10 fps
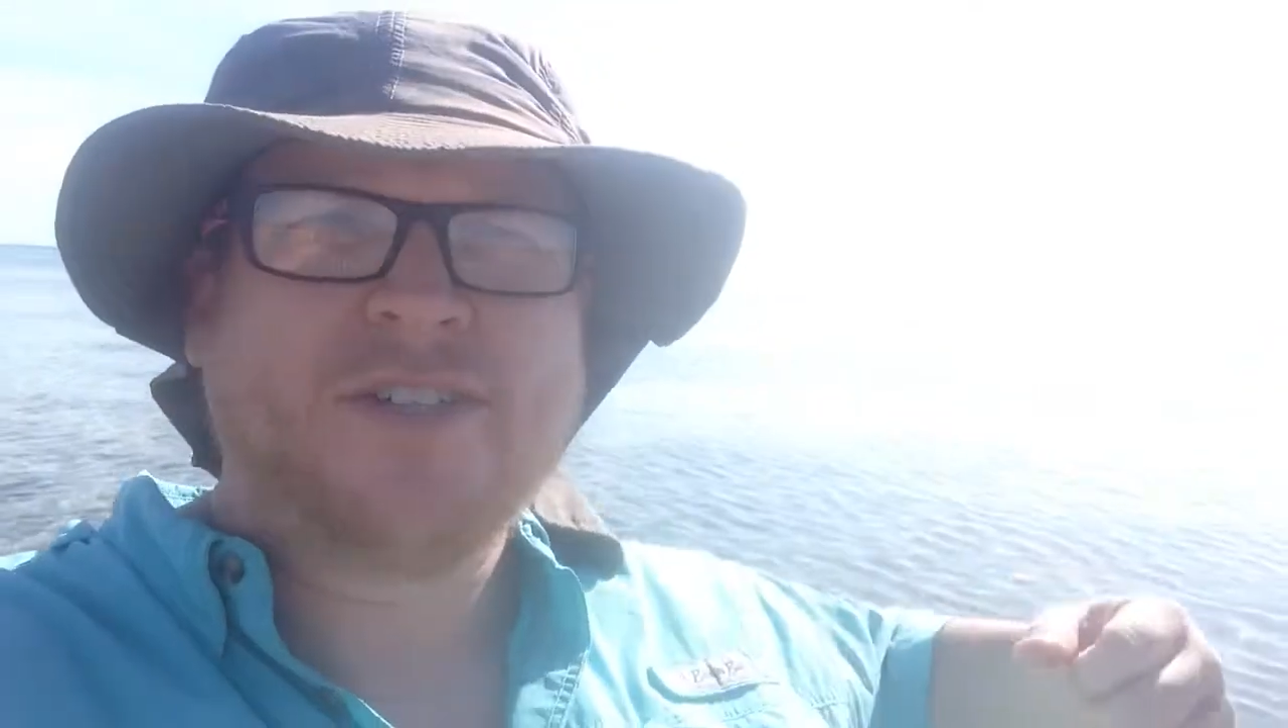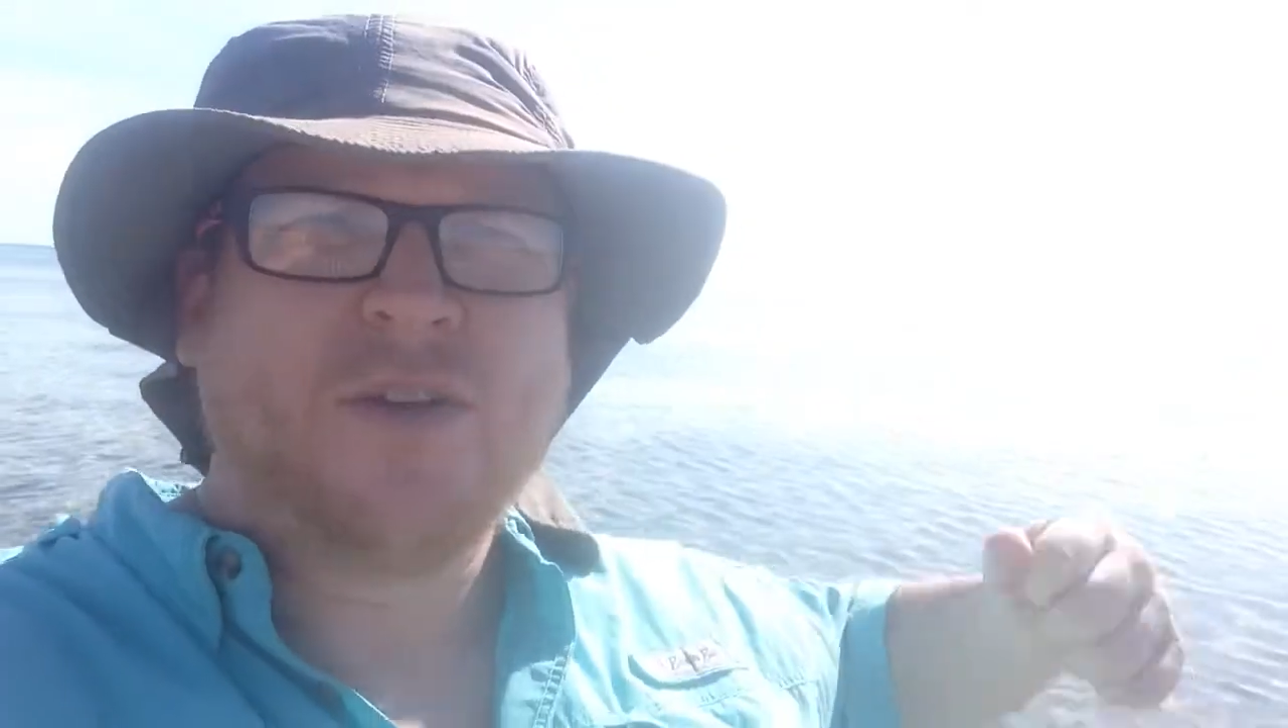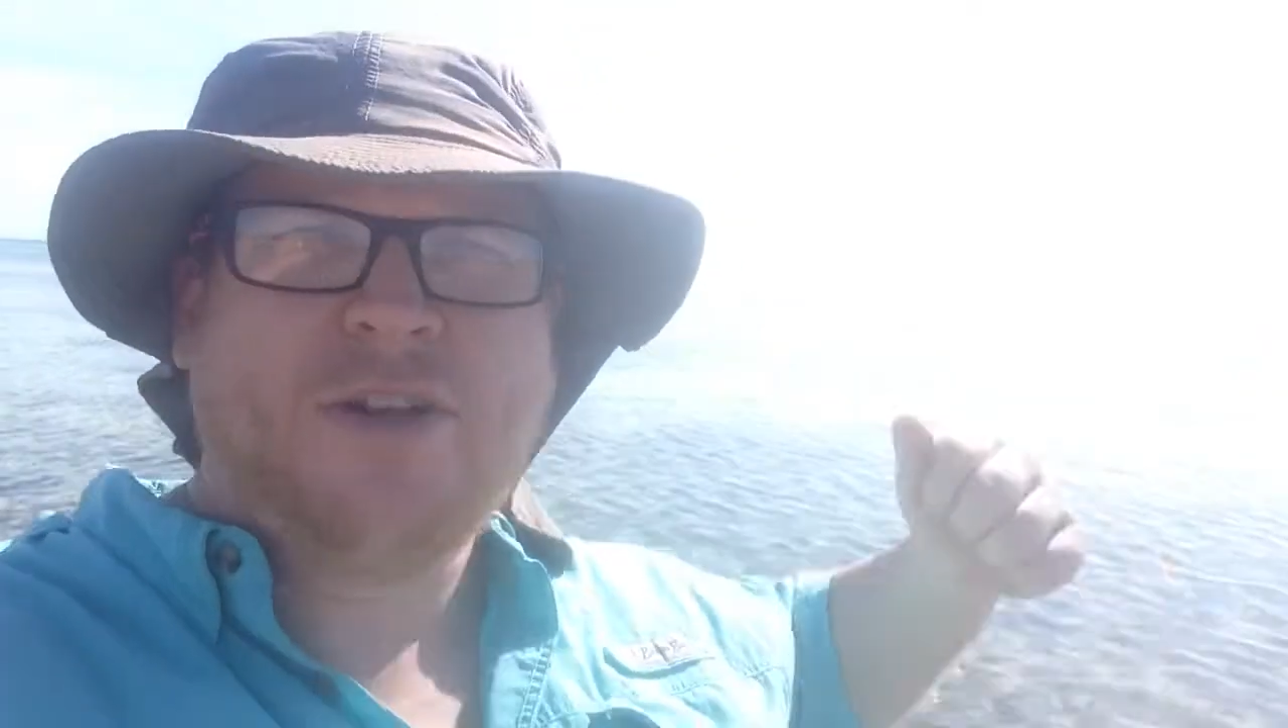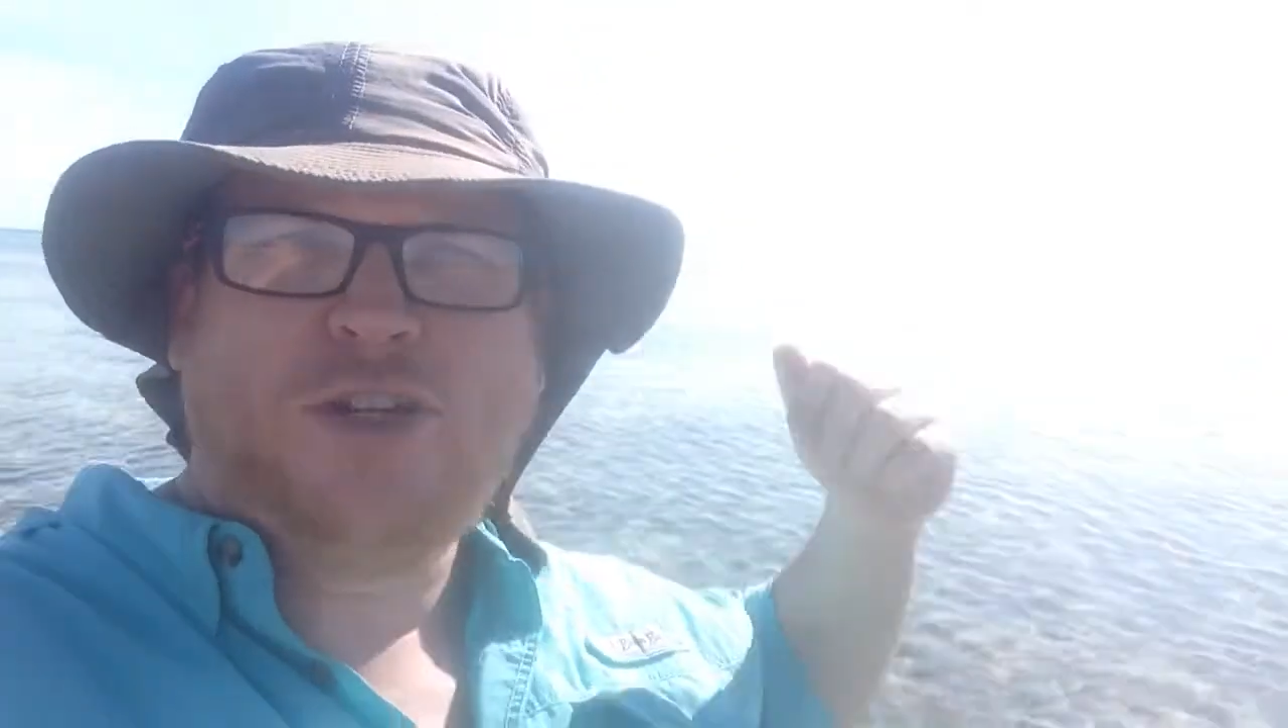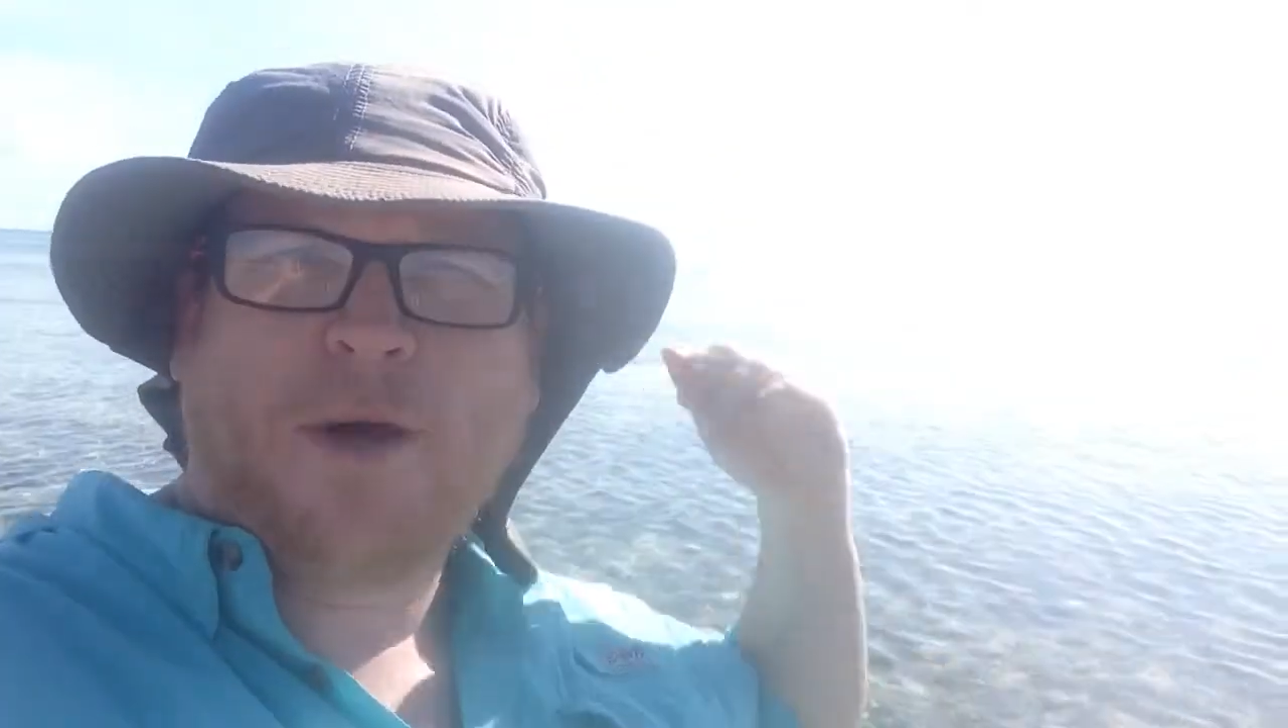
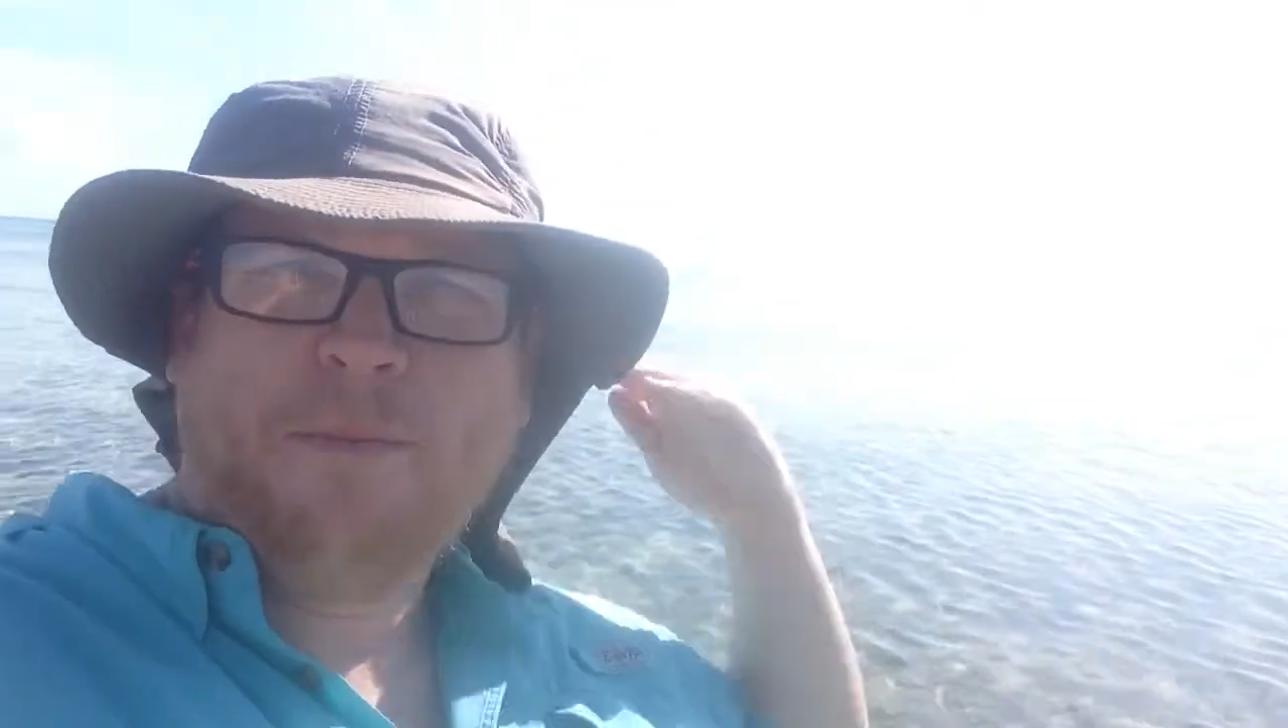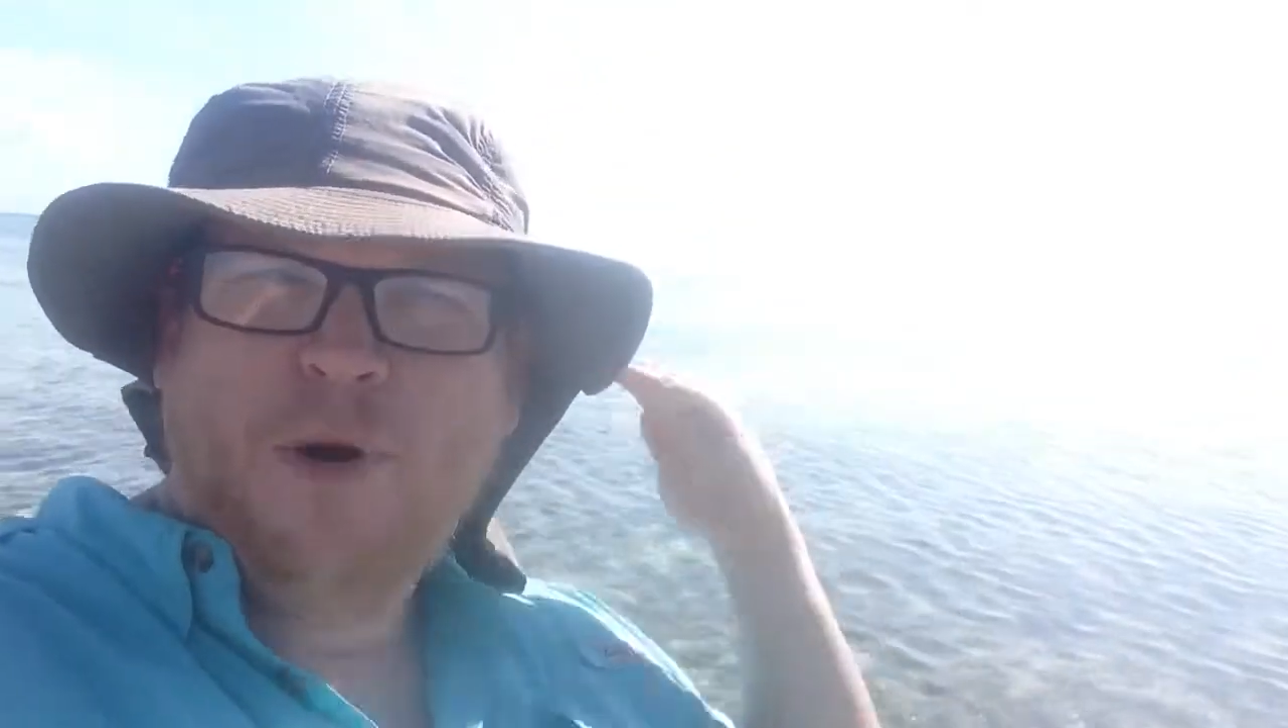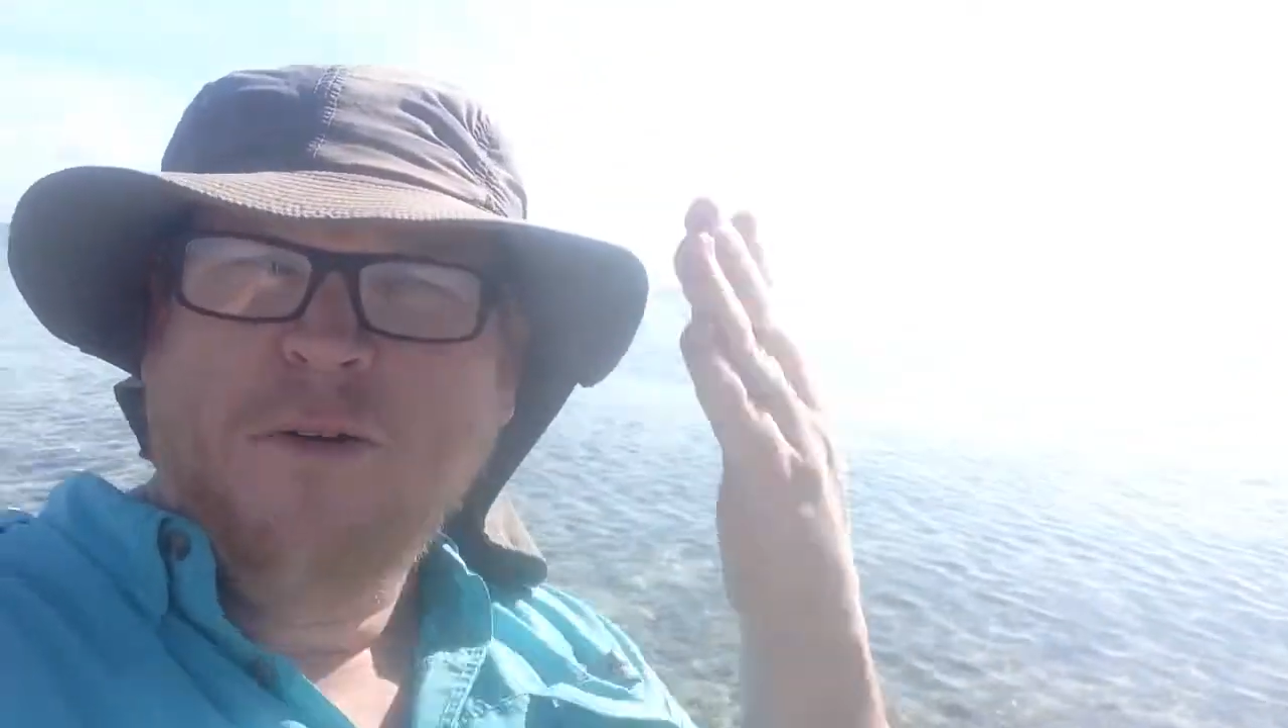so that you could